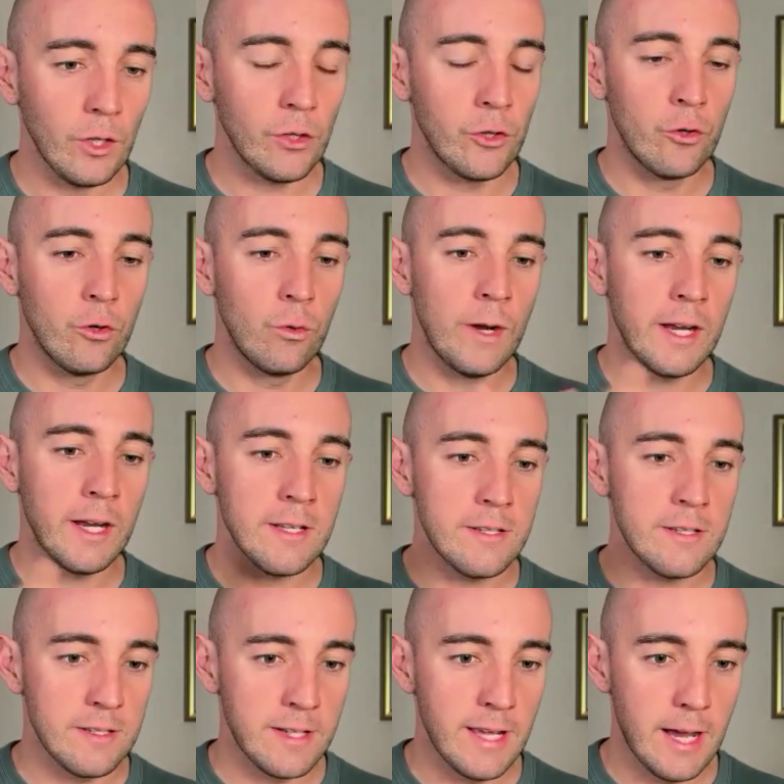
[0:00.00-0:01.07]
your
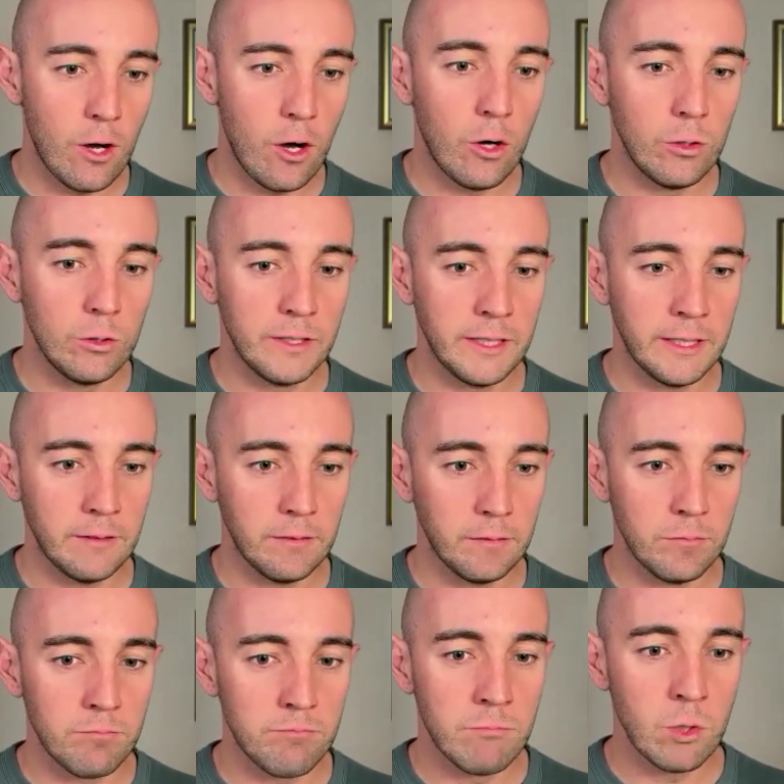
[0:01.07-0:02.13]
awareness is now holding
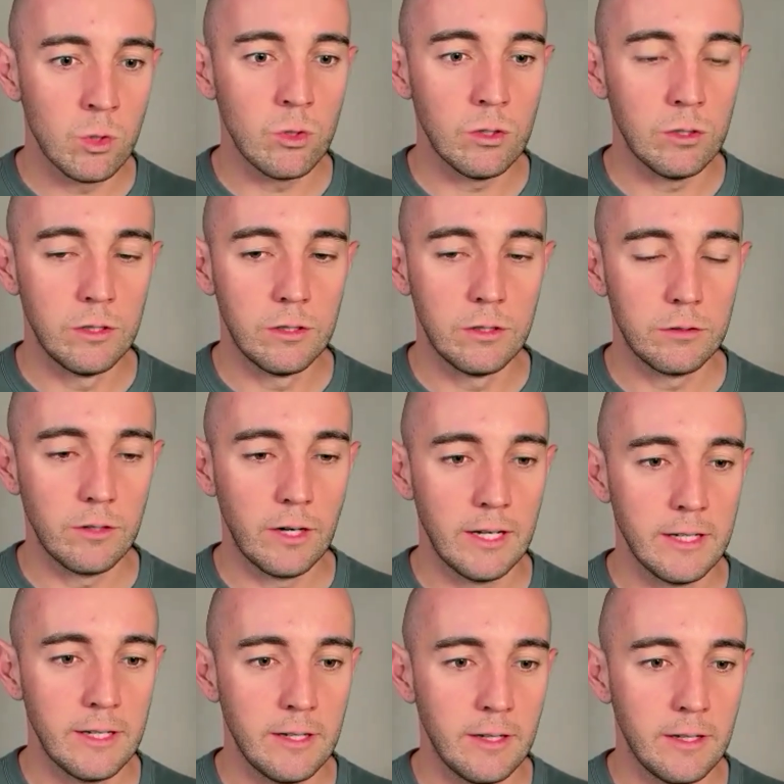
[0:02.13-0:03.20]
more,
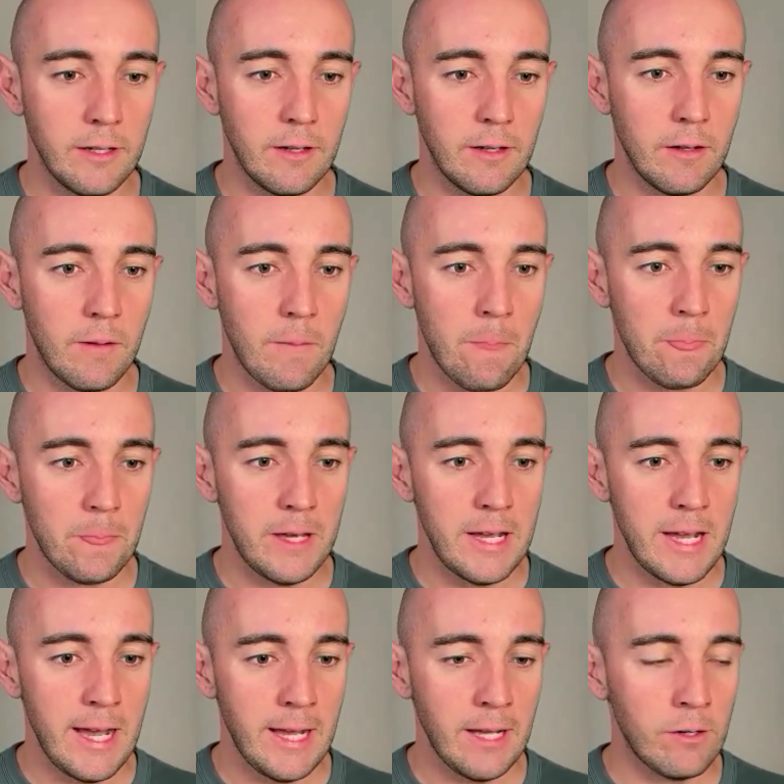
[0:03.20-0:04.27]
right?
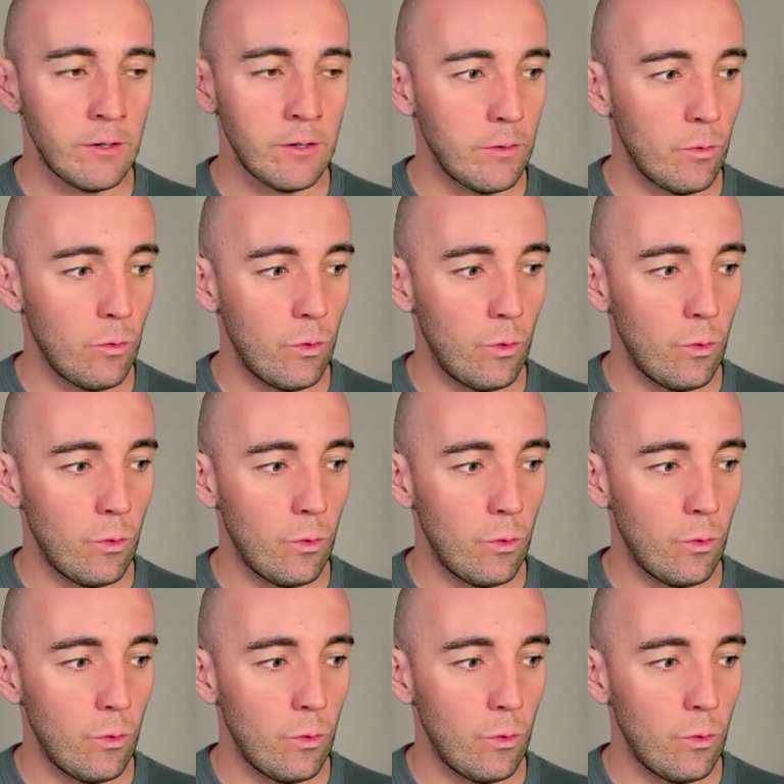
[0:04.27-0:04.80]
And